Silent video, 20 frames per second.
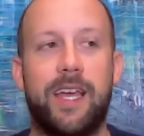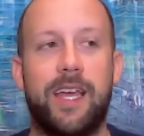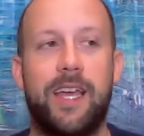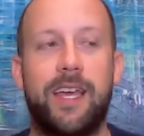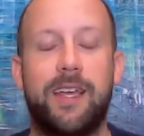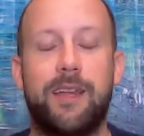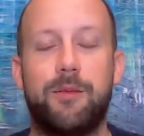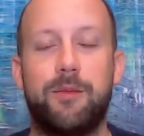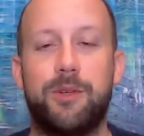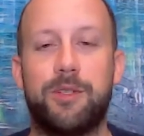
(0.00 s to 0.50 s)

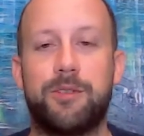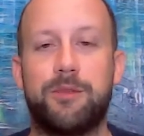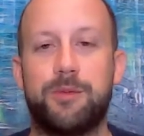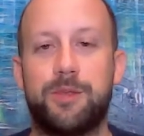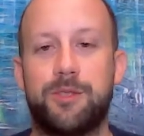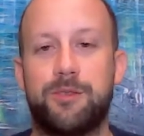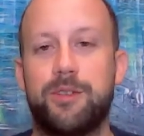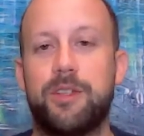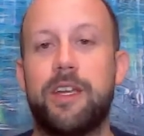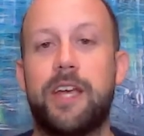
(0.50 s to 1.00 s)
And what's
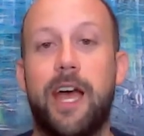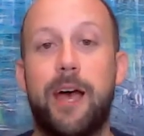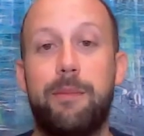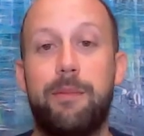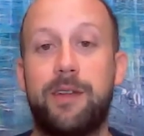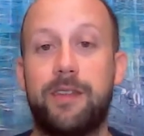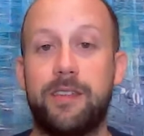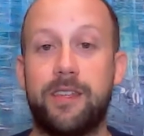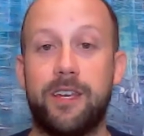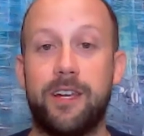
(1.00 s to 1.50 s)
what's really
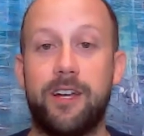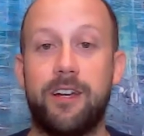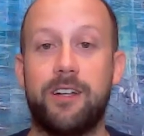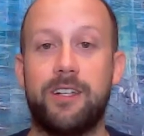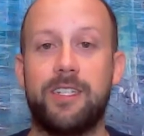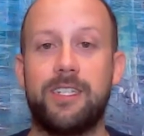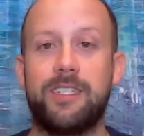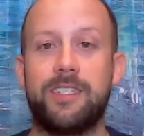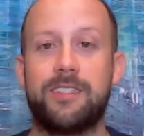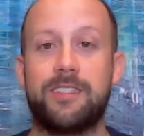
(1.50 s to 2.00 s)
happening there
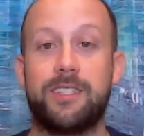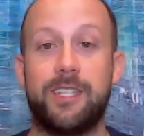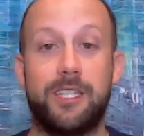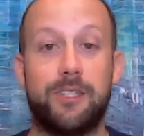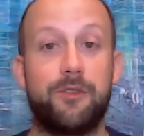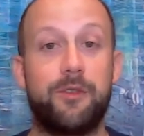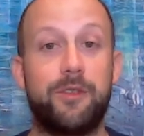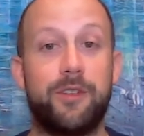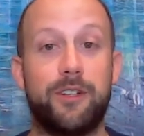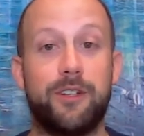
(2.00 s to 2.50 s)
is
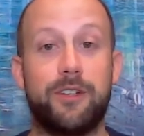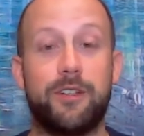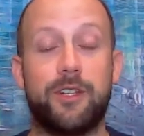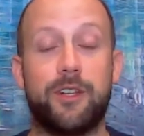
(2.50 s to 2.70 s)
is fear.